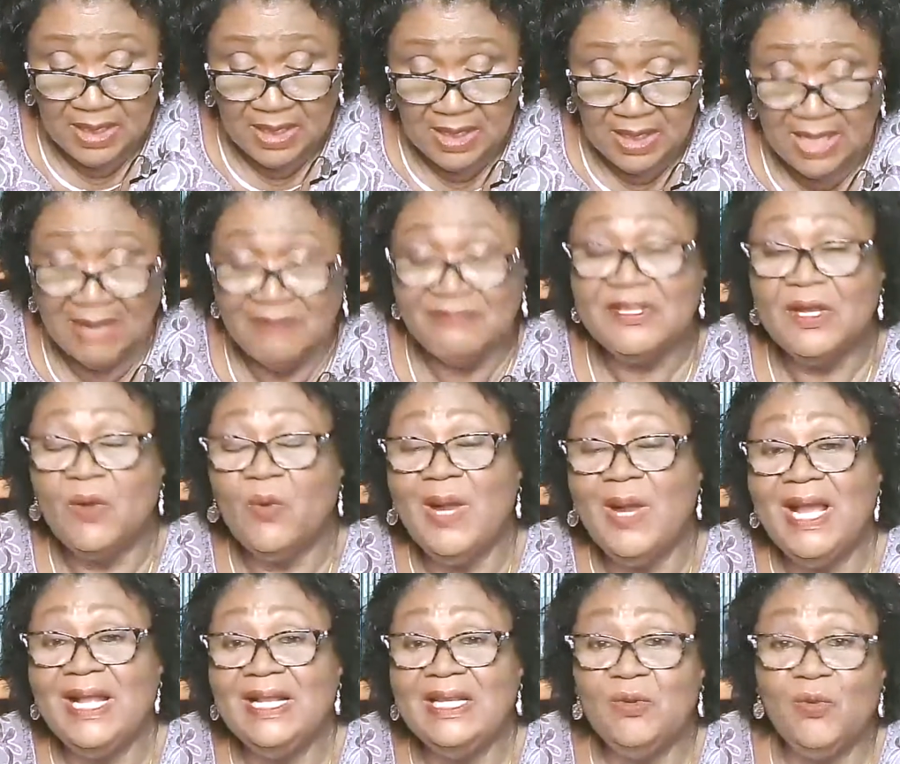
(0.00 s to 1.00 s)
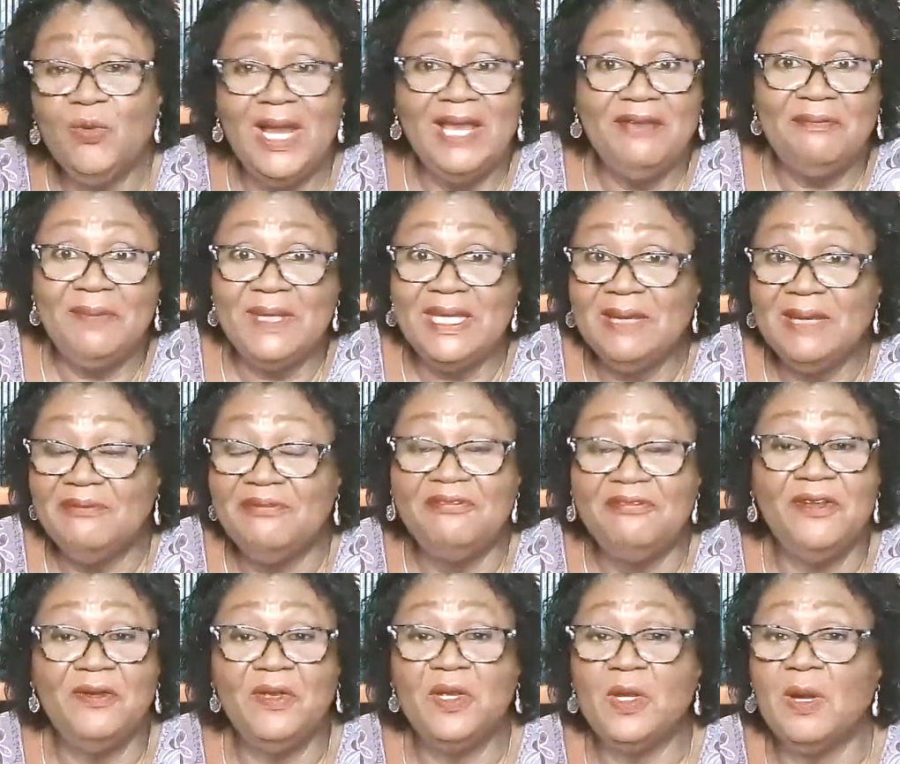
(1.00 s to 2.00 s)
After a while, the wife became
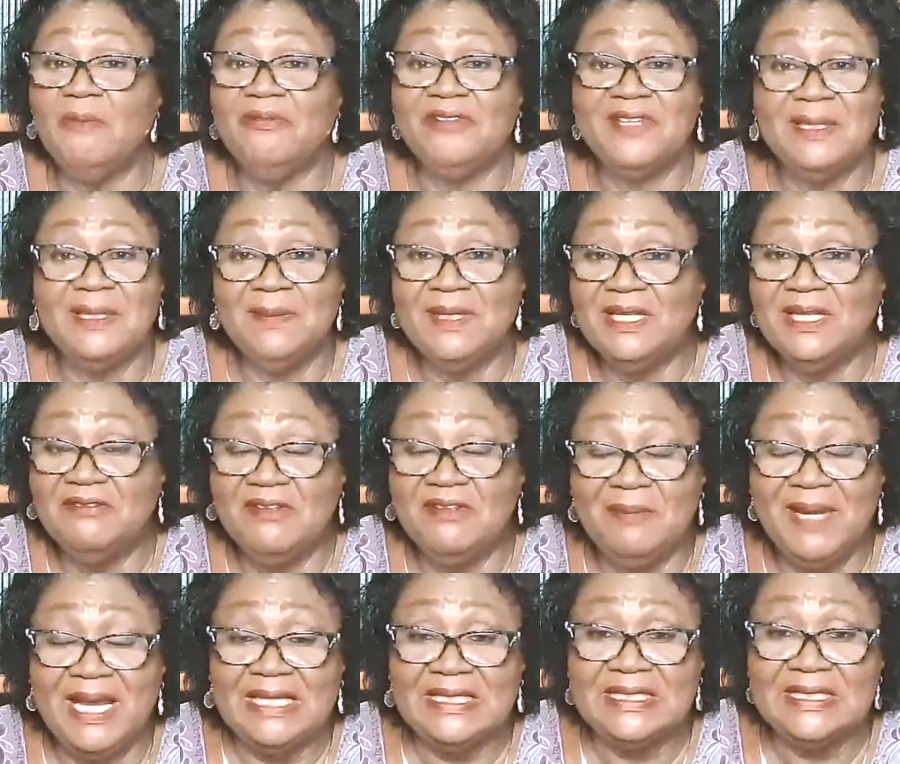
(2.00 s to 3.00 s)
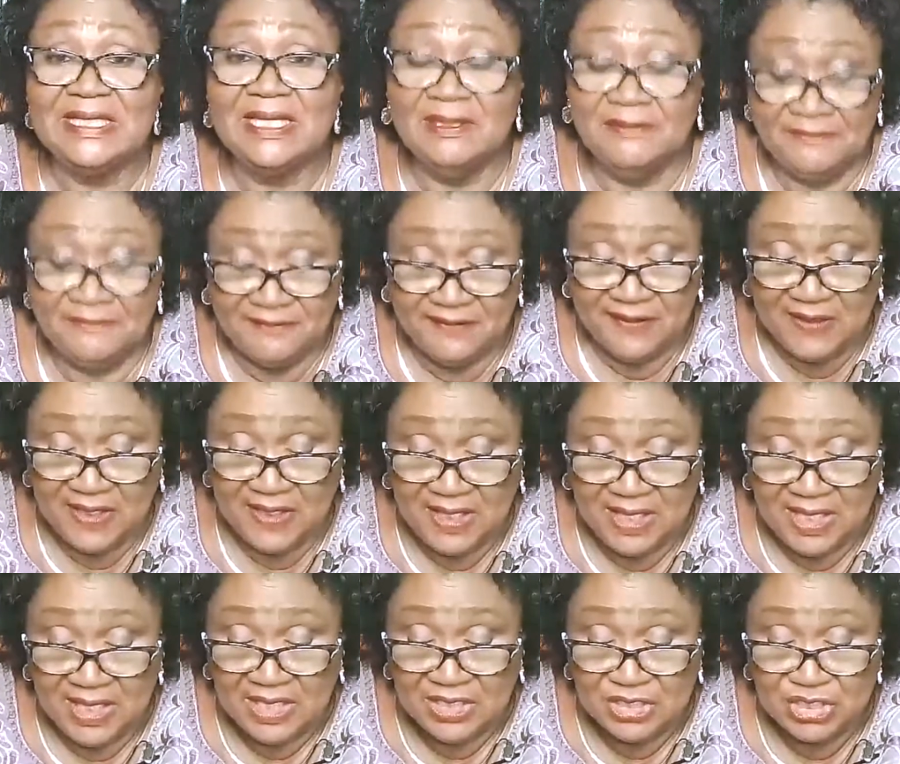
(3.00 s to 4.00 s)
very comfortable living by herself
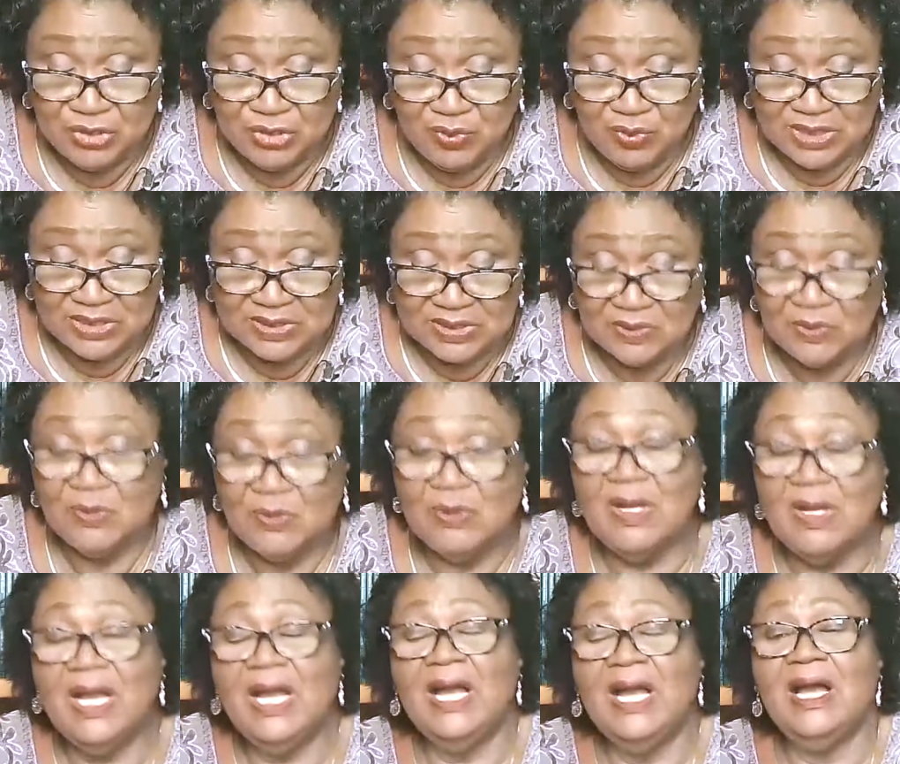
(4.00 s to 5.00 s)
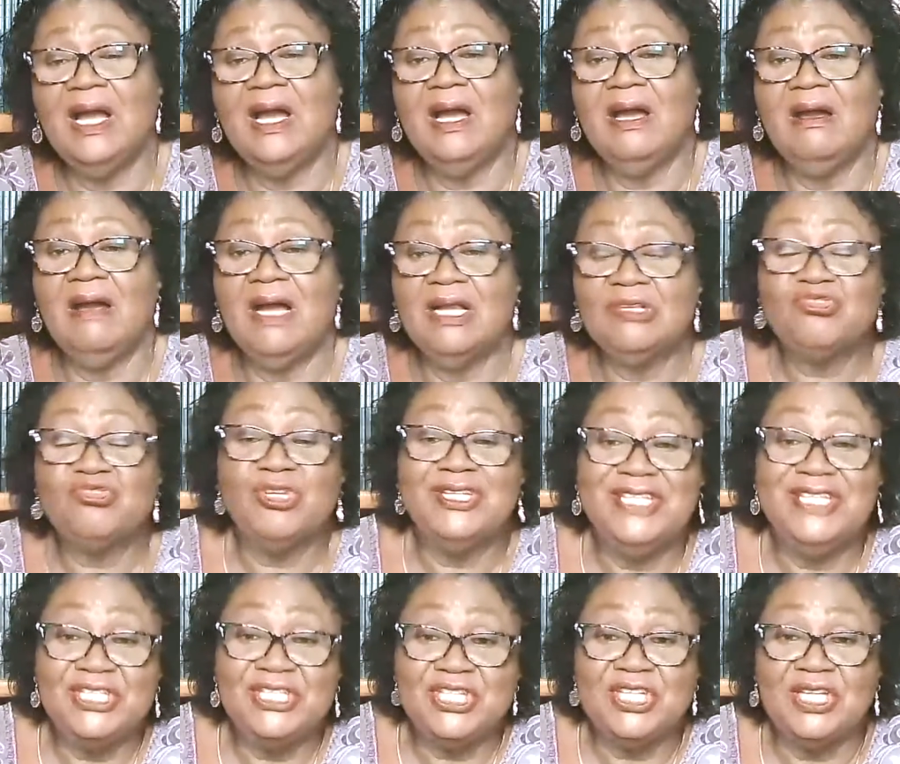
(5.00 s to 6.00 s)
she was uh, a
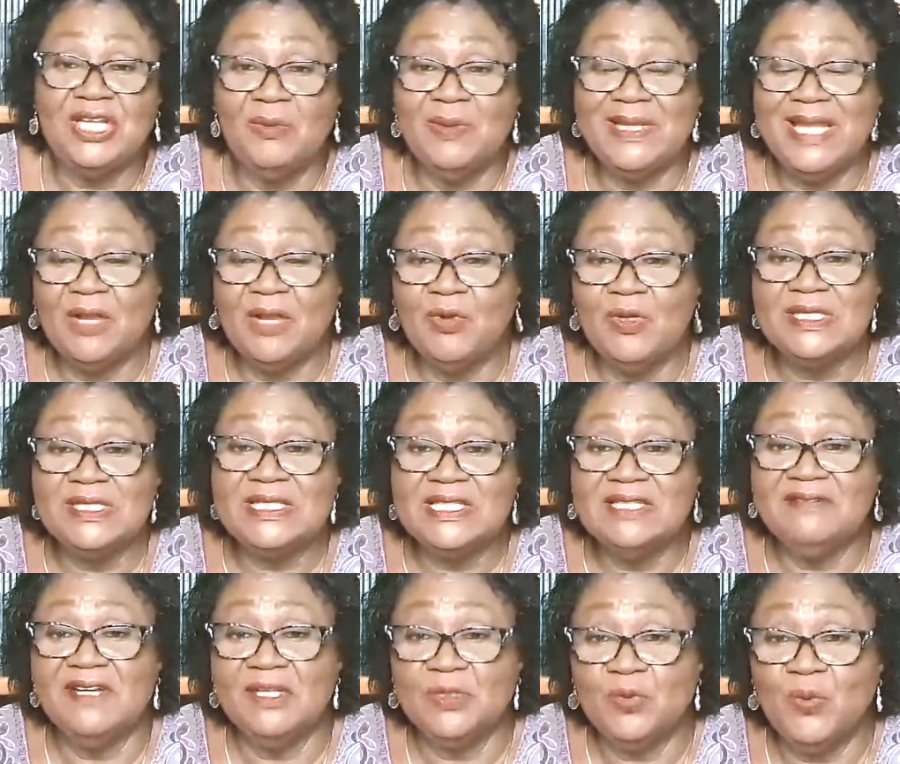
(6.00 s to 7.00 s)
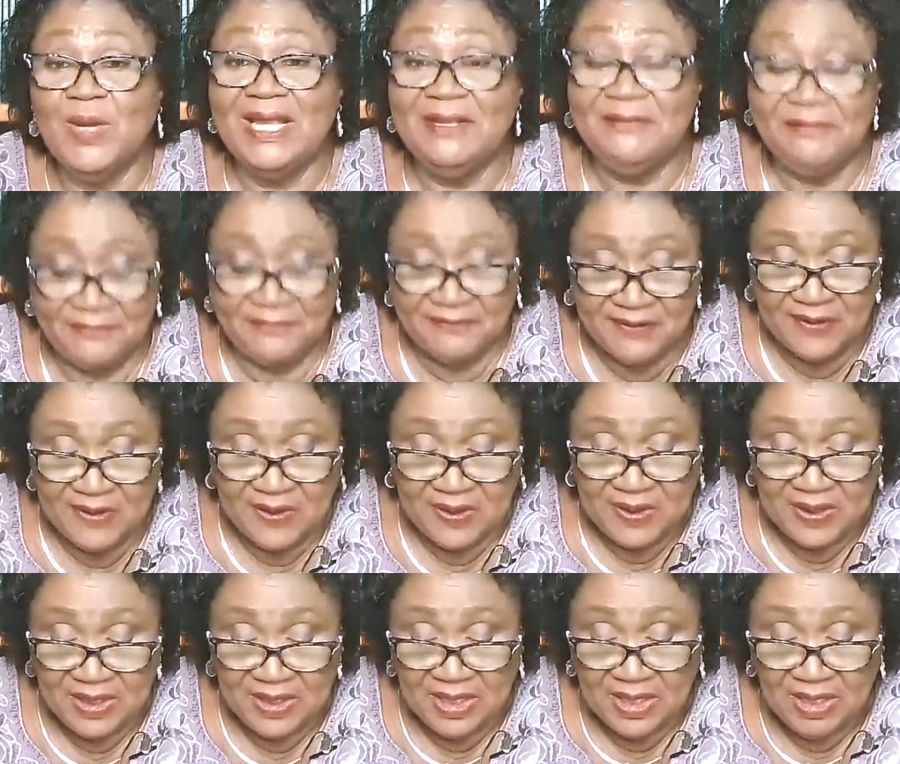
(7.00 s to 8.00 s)
traditional, what I call servant wife,
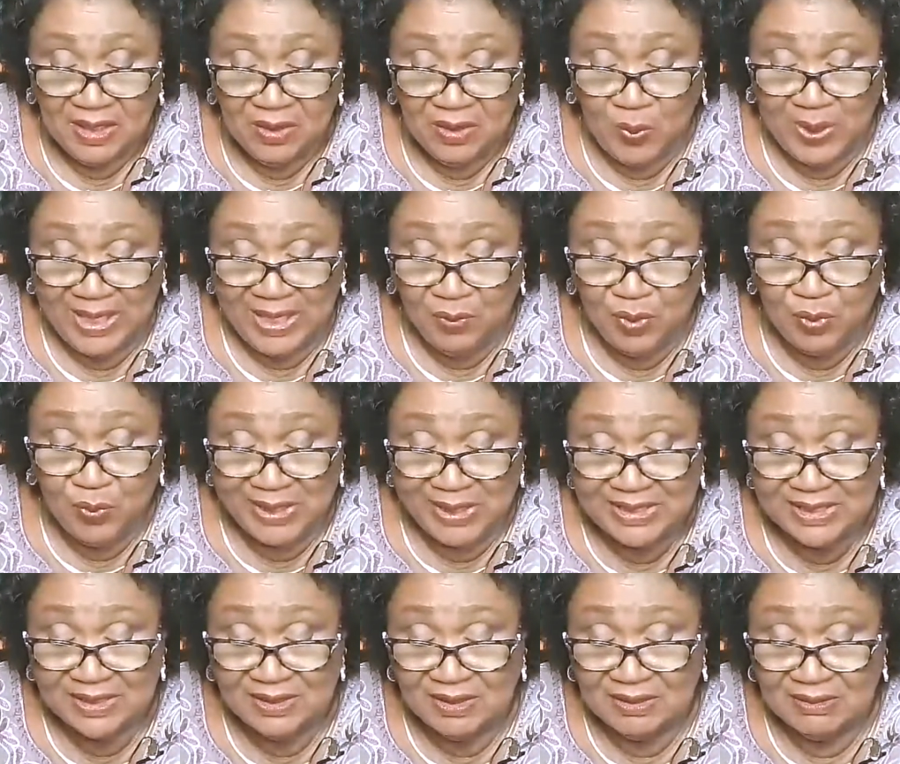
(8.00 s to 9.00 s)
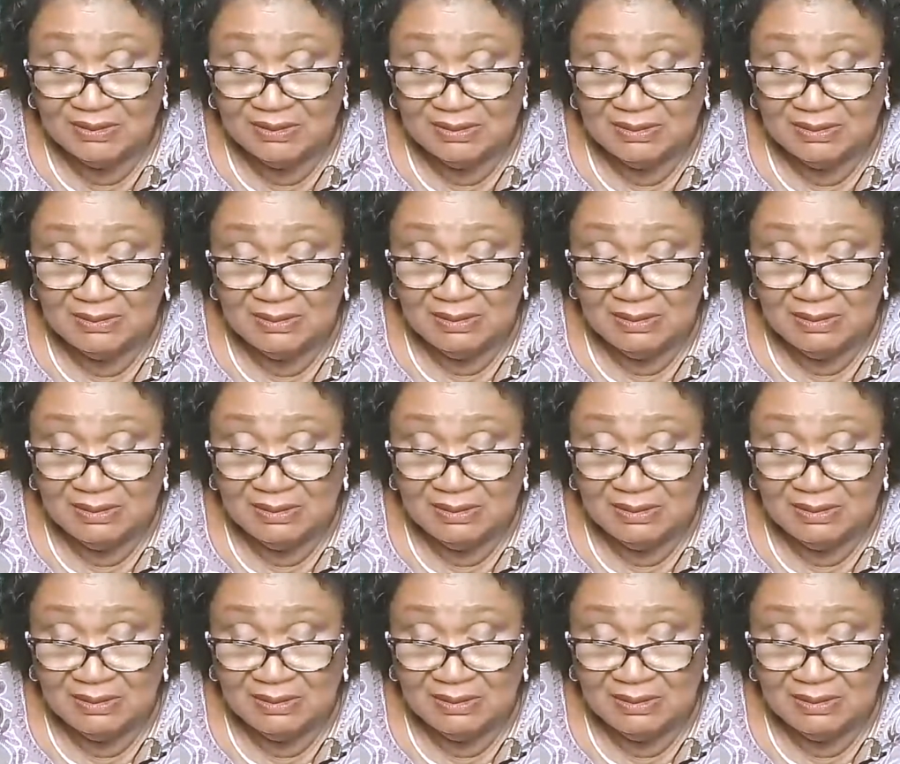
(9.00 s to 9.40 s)
where we waited on